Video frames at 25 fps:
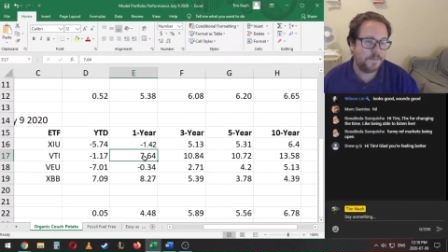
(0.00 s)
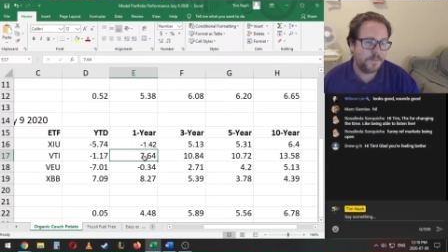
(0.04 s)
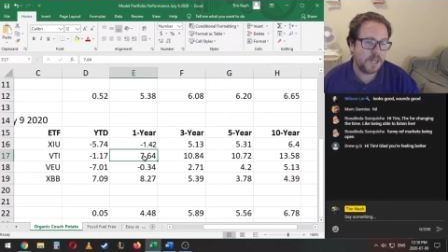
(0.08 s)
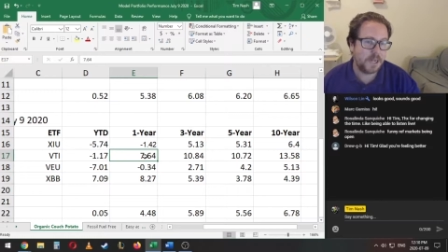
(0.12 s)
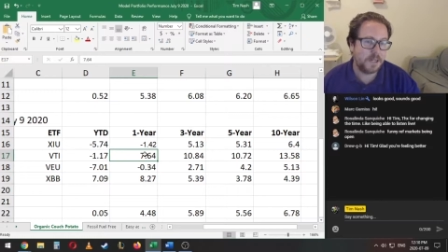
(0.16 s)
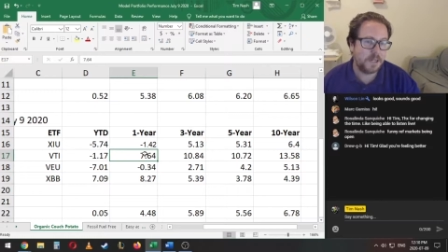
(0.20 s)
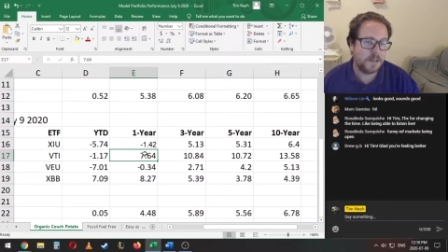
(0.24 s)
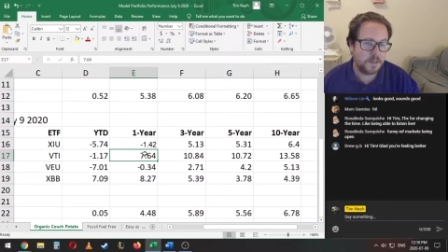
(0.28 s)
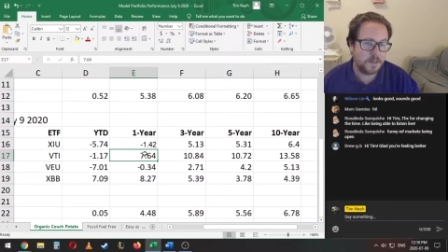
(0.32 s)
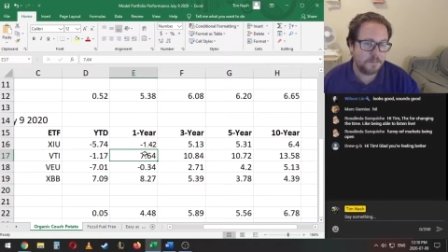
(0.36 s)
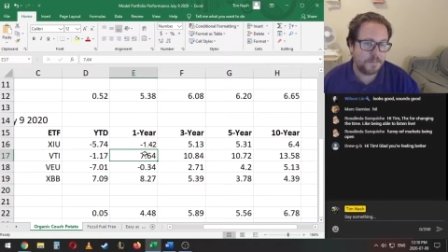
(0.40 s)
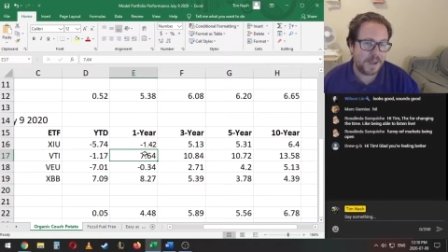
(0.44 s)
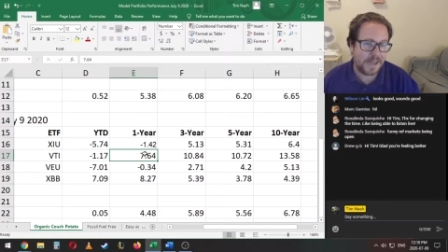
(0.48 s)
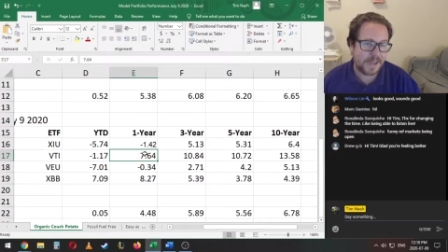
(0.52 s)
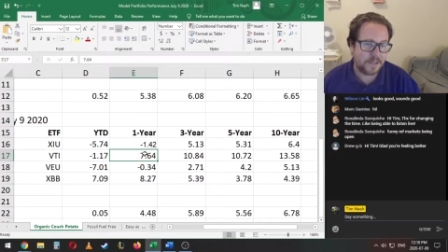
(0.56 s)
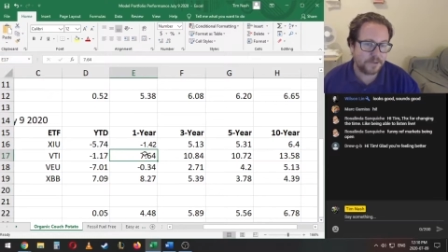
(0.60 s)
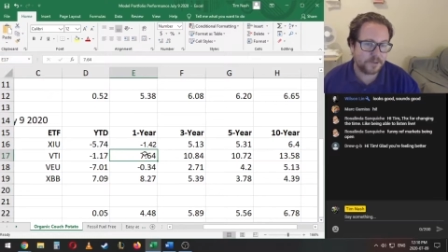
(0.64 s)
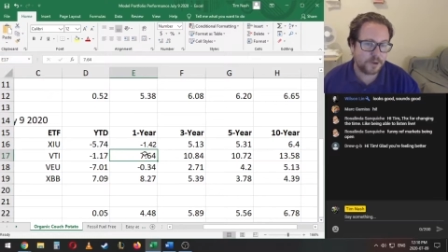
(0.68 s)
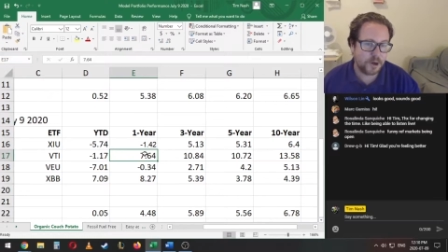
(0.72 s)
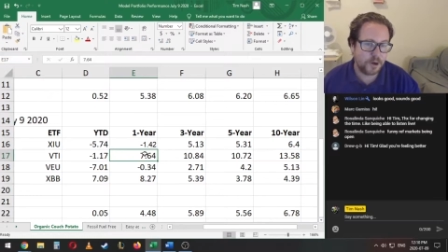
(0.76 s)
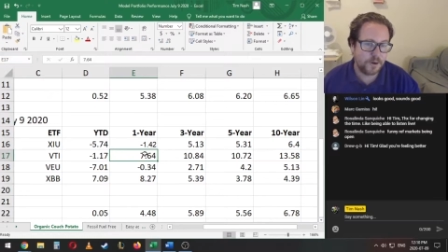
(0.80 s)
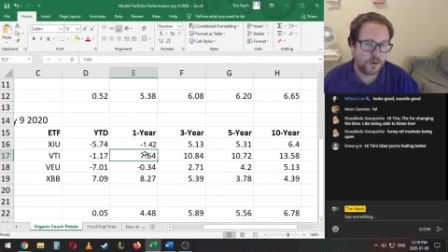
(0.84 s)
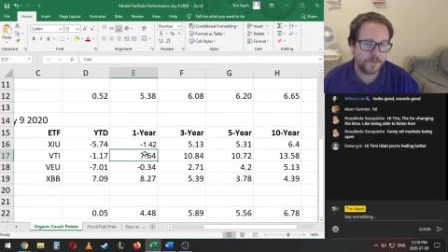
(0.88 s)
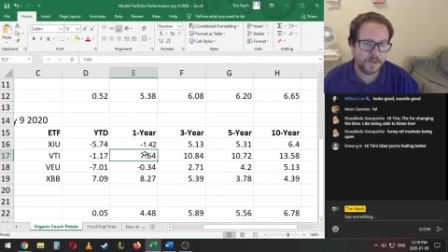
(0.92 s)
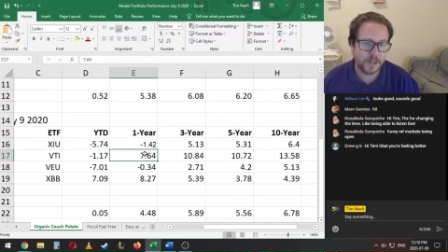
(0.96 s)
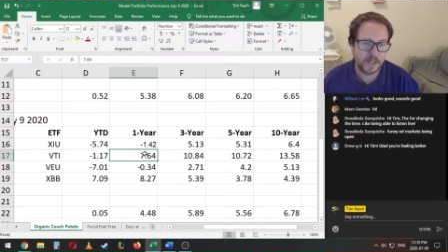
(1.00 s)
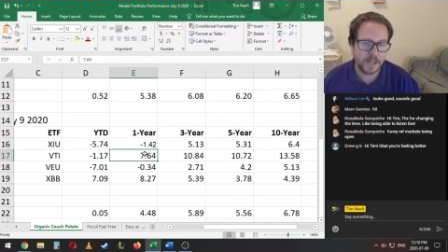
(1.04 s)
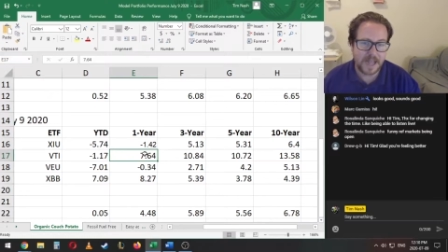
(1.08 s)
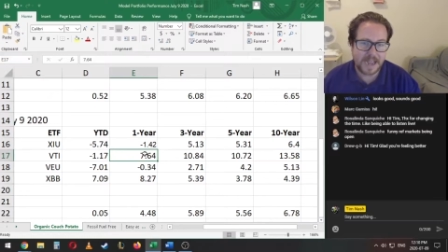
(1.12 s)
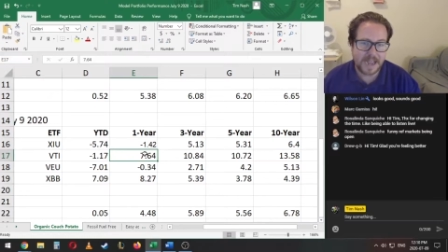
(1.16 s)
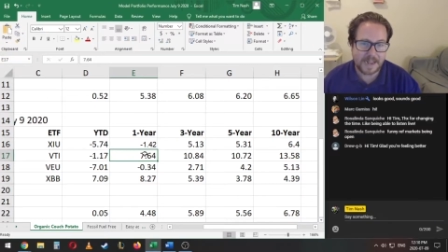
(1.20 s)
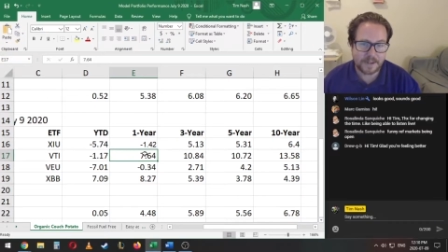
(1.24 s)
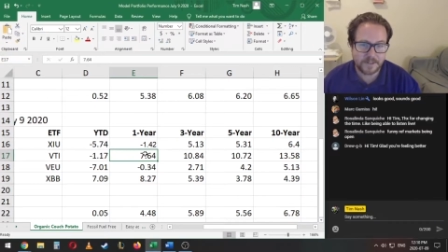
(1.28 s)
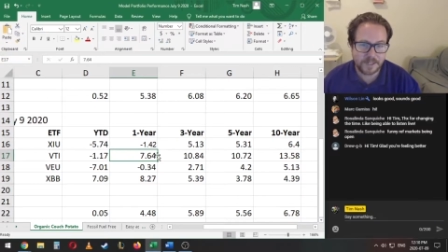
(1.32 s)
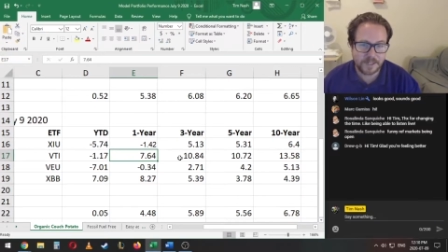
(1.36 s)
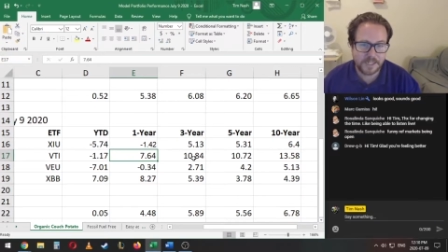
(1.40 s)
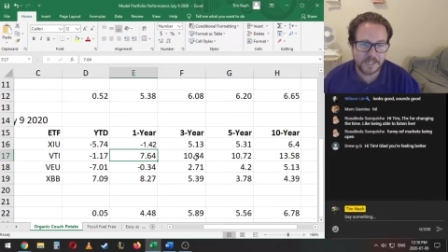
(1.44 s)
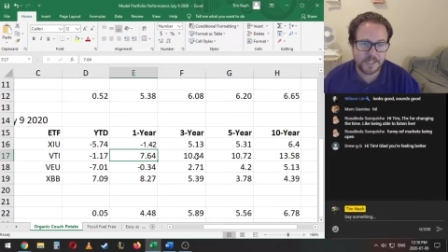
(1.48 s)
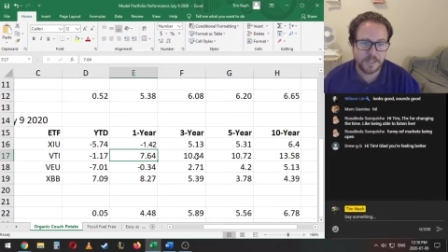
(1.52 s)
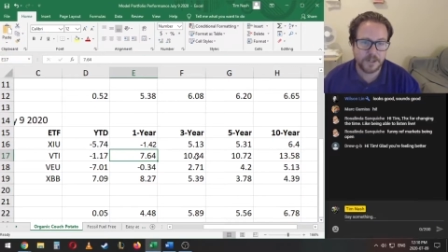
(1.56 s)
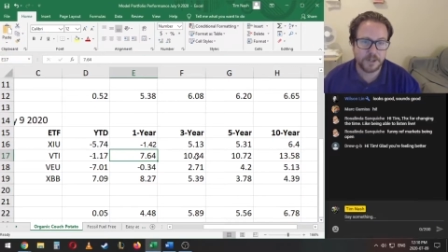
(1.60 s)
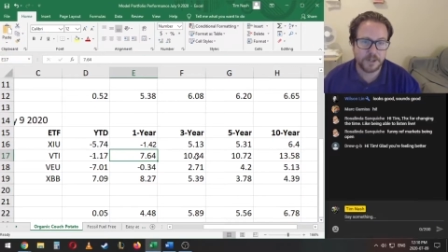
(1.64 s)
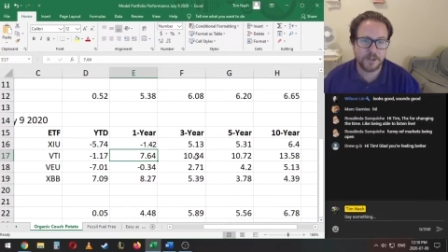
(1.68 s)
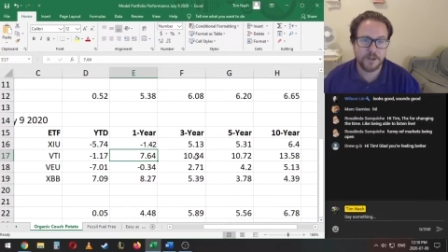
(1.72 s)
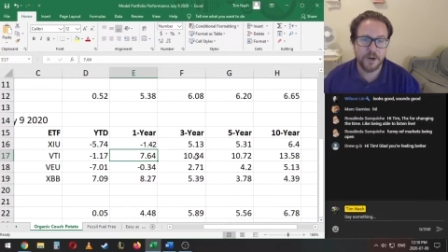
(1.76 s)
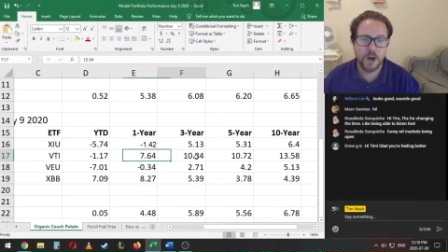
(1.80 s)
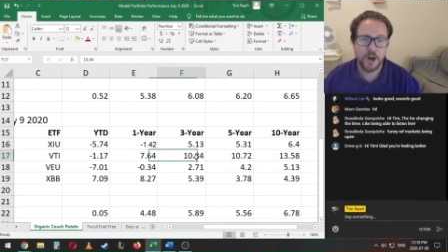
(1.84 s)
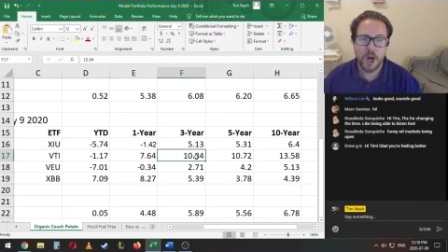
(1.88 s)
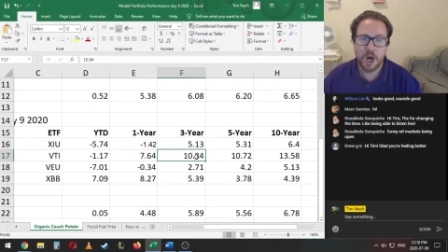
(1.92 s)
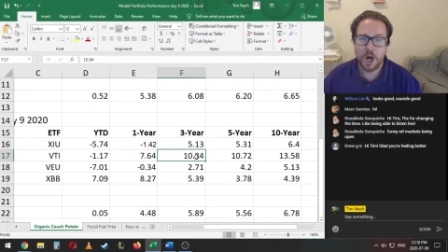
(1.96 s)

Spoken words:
done the best over the last year,